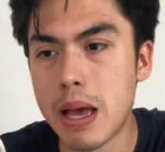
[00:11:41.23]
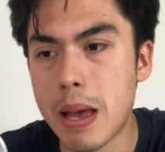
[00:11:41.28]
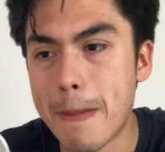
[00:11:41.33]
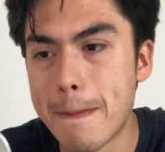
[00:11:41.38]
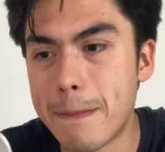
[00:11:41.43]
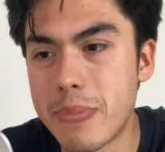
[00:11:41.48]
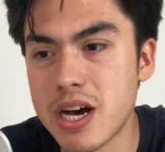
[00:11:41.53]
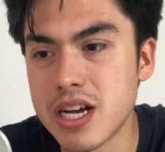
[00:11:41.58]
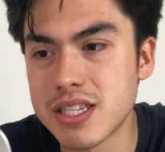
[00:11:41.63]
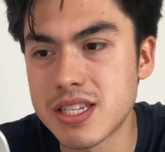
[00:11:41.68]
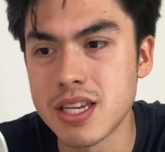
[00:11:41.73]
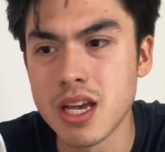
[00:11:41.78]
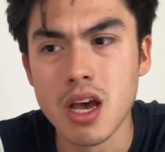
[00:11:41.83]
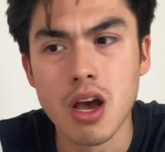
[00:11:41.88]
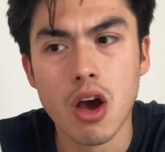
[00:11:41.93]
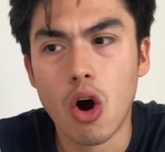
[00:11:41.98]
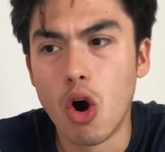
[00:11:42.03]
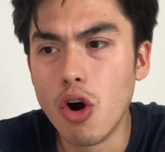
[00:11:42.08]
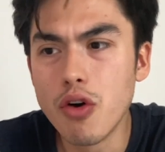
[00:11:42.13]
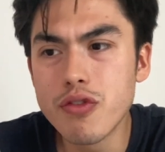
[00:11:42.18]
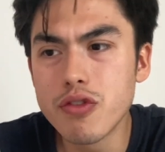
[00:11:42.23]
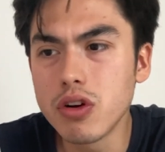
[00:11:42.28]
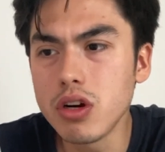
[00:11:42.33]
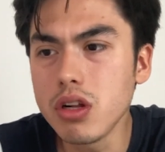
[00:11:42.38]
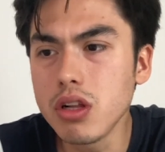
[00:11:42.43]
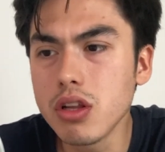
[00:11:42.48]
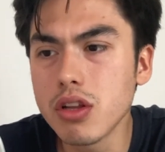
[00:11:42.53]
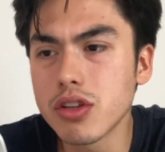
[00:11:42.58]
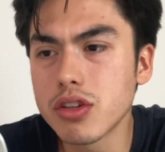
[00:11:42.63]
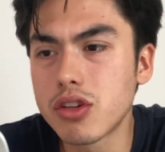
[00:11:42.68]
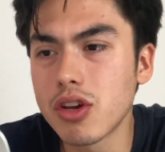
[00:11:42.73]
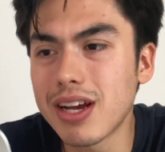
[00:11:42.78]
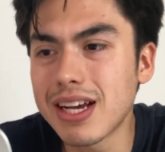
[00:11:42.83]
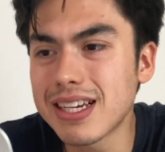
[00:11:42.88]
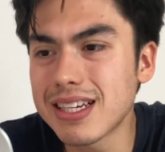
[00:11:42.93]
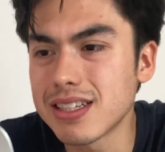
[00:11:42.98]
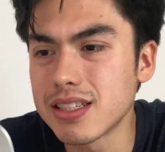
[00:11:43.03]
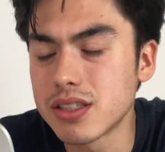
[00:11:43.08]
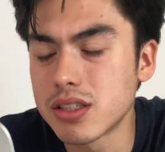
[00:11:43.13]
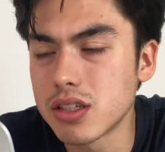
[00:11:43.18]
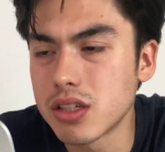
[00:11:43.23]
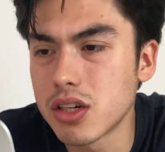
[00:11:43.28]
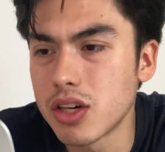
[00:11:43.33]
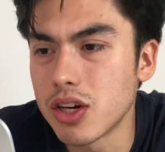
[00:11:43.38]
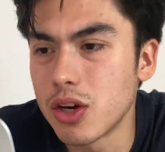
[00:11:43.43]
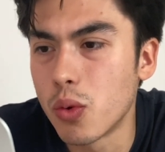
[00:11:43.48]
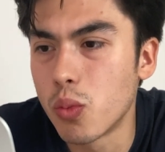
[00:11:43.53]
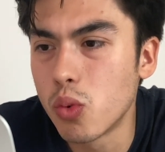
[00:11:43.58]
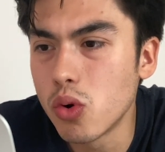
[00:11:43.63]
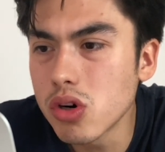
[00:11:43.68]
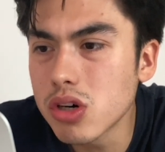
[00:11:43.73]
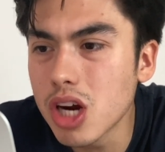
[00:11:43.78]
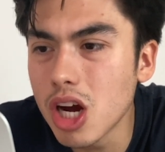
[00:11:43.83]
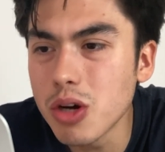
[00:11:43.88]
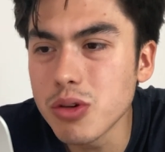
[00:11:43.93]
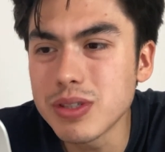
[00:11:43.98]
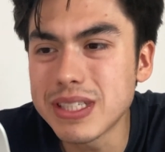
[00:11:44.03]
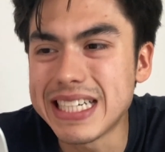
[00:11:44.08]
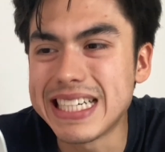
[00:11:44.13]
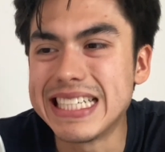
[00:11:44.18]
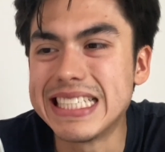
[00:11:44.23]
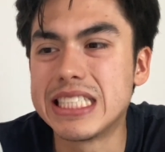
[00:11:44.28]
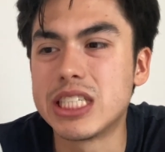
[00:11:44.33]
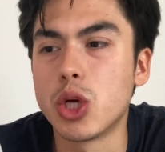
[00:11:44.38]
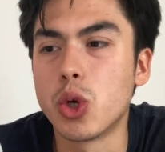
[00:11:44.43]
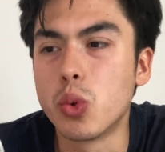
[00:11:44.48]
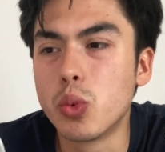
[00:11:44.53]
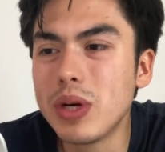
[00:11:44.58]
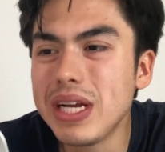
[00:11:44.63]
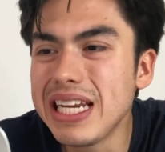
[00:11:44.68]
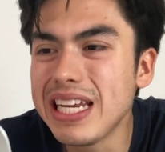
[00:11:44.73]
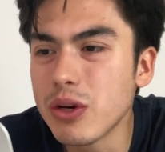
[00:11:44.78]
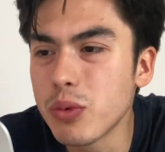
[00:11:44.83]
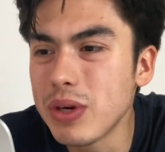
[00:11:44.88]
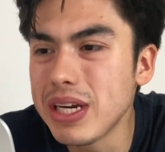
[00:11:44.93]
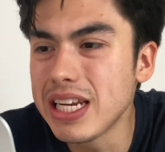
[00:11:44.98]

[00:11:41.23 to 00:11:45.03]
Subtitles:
But overall, the workout is really